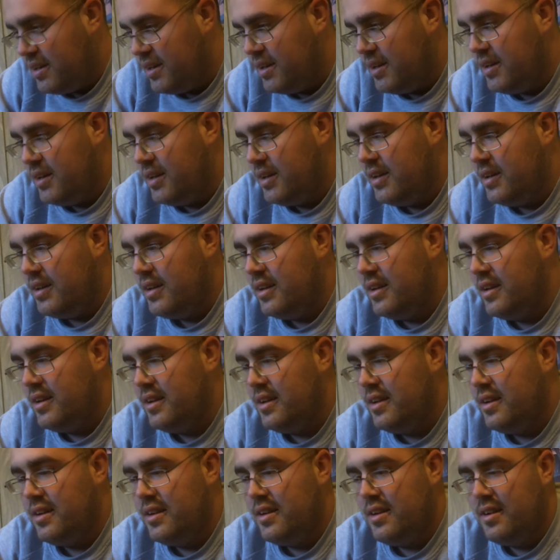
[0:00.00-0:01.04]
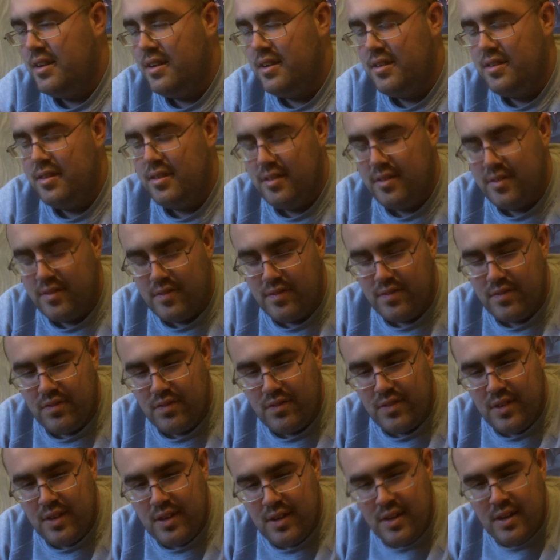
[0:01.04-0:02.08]
Uh,
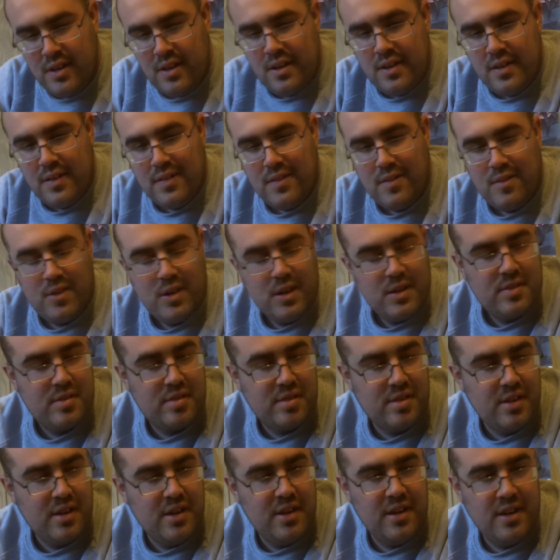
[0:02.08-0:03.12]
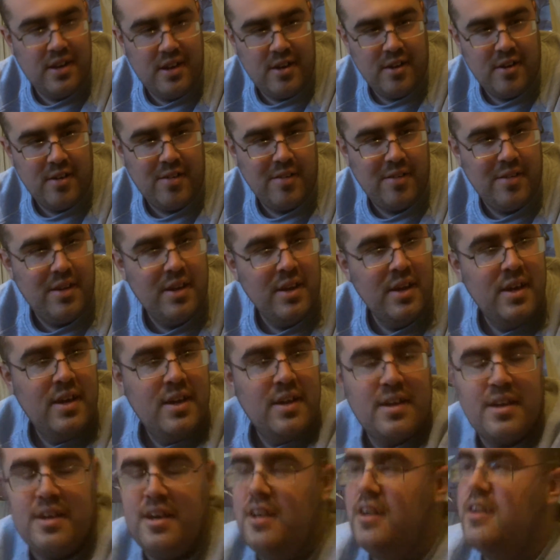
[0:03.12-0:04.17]
let's see here.
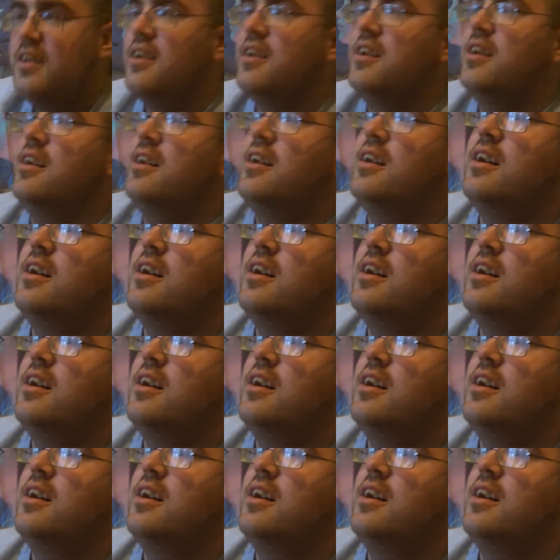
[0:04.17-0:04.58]
Getting a